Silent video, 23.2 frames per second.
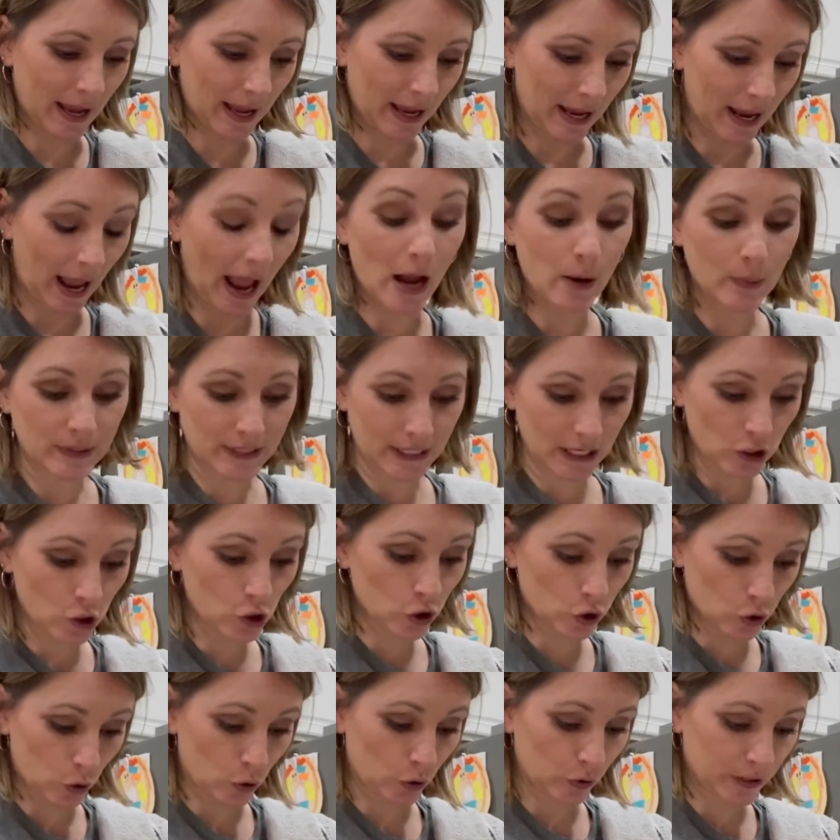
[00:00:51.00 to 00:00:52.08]
I was 8 years
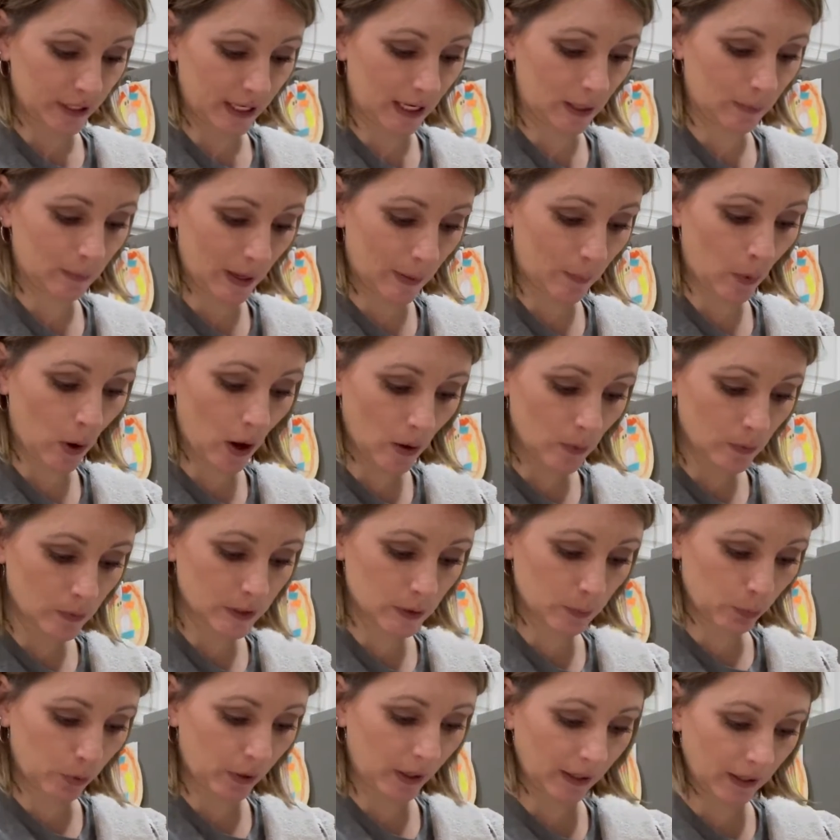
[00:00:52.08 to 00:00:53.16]
old, and my mom was
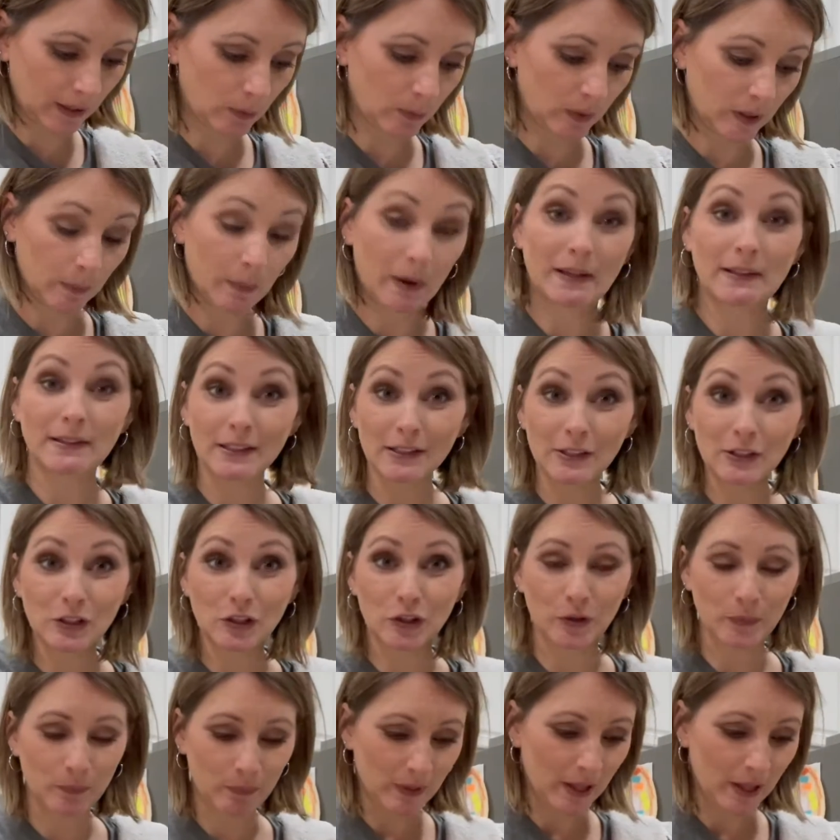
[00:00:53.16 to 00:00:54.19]
pregnant with my sister,